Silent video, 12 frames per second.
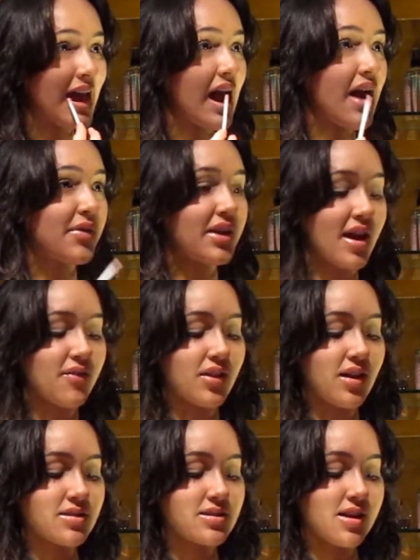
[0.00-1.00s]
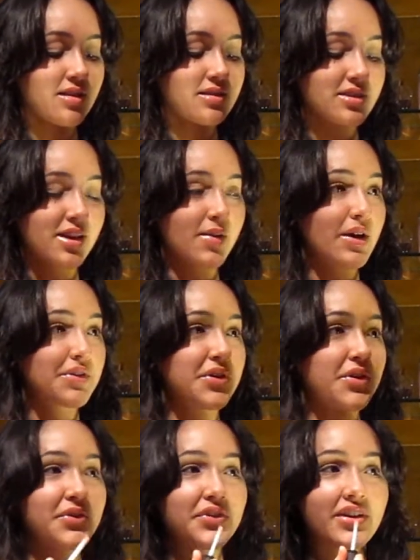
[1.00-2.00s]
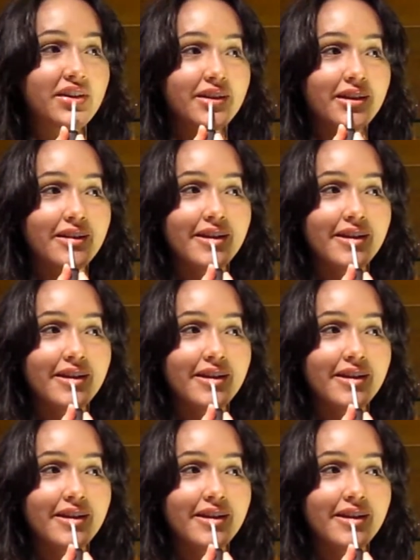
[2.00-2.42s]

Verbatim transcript: I already have gloss on, so I don't know if it'll,